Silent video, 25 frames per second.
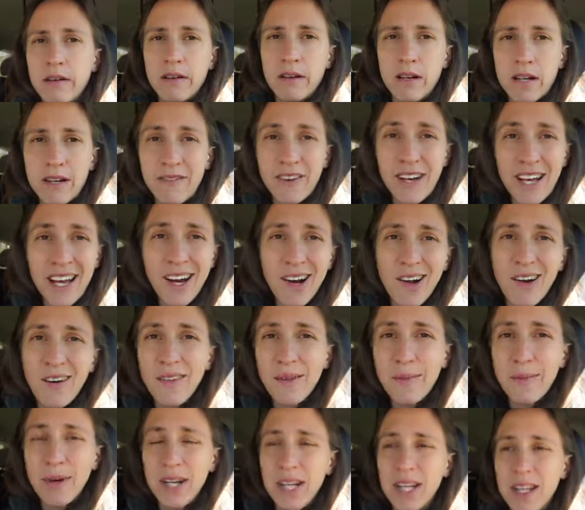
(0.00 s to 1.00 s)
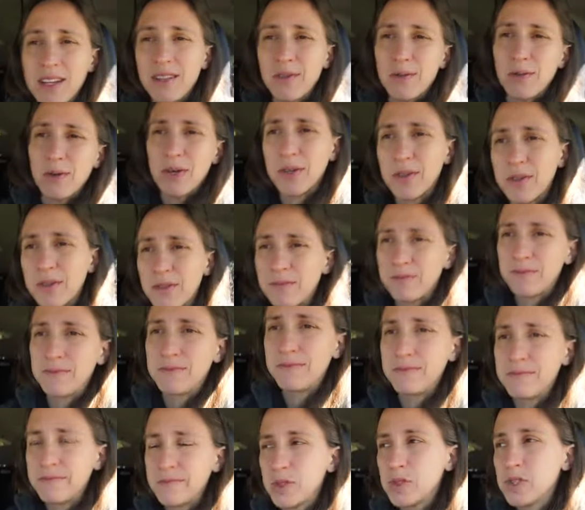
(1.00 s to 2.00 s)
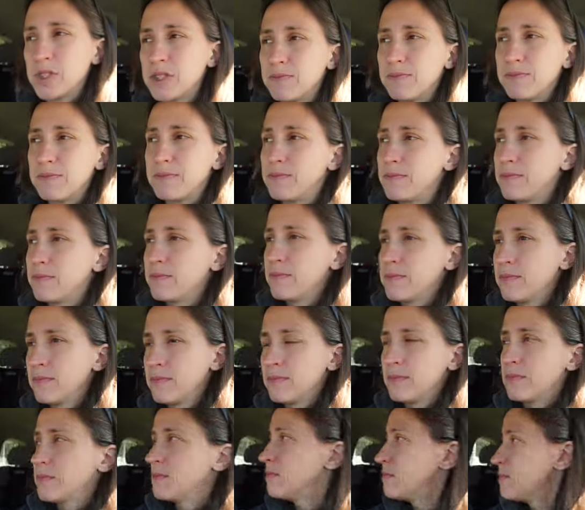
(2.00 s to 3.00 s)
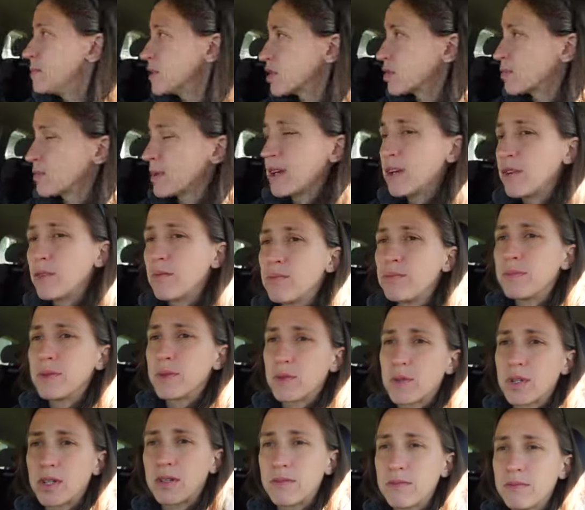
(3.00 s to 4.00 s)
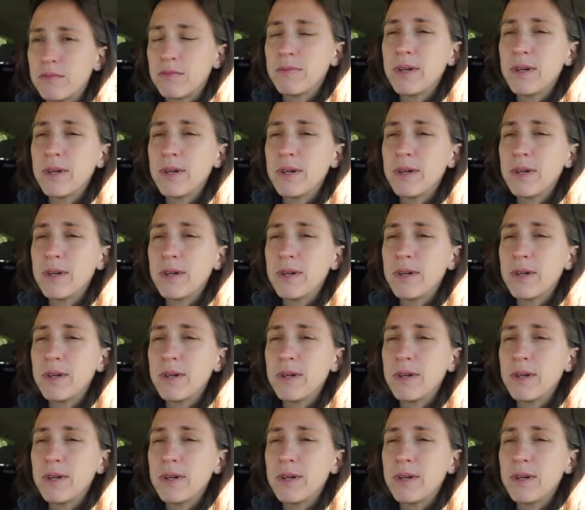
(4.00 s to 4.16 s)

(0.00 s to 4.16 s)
If I had all the money in the world, just build my own building.